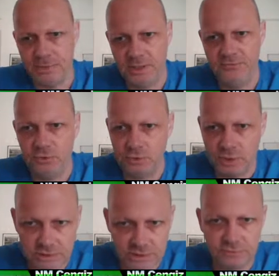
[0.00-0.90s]
If you
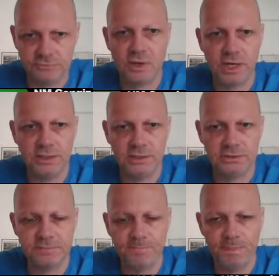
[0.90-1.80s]
get it
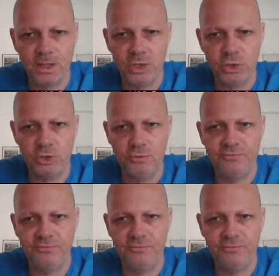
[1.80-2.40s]
right, you